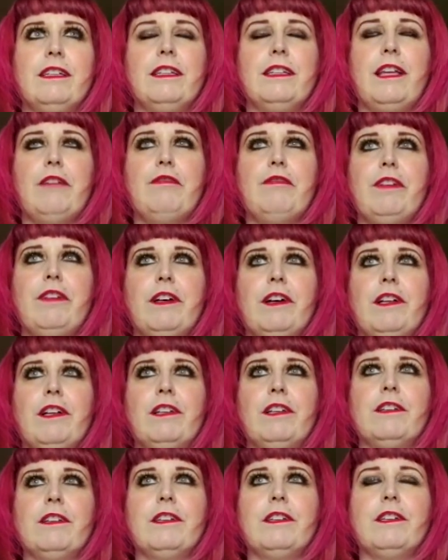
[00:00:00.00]
they
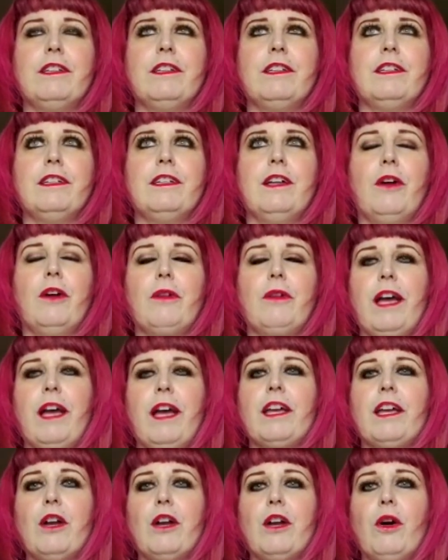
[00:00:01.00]
feel, okay,
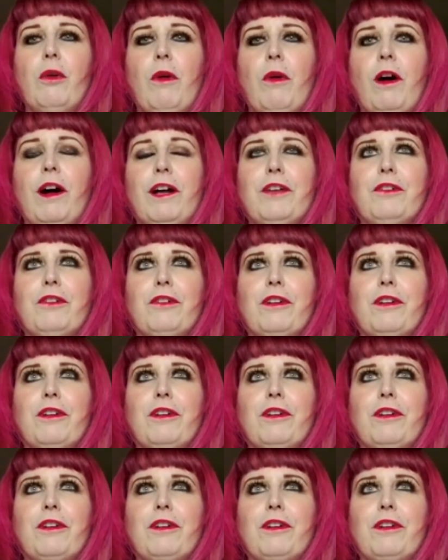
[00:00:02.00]
I can go on,